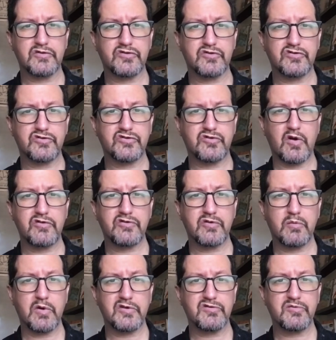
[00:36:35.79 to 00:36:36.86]
So she starts
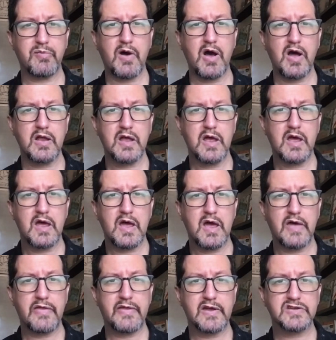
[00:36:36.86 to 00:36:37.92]
in one spot,
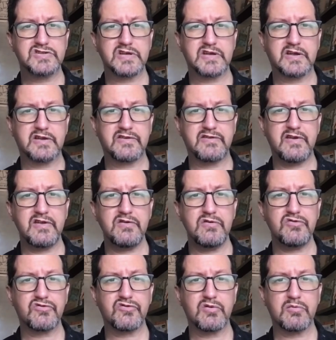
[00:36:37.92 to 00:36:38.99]
and then she
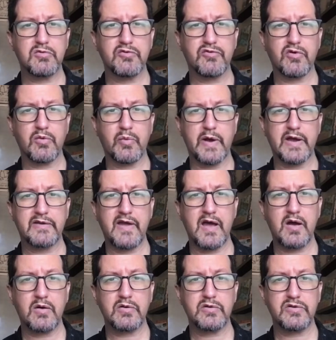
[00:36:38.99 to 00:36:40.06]
continues to move her way
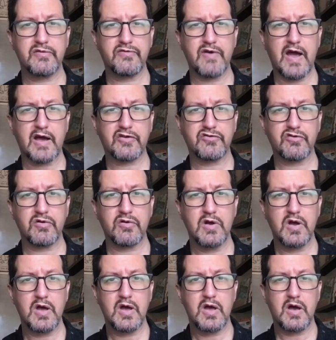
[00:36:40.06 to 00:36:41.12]
down the fracture
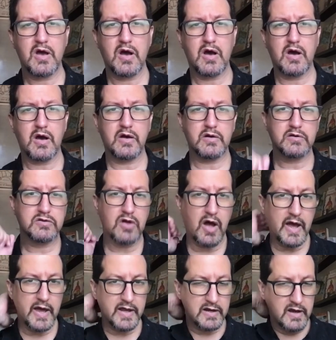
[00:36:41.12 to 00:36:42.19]

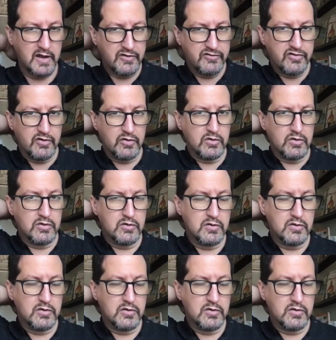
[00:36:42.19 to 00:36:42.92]
line until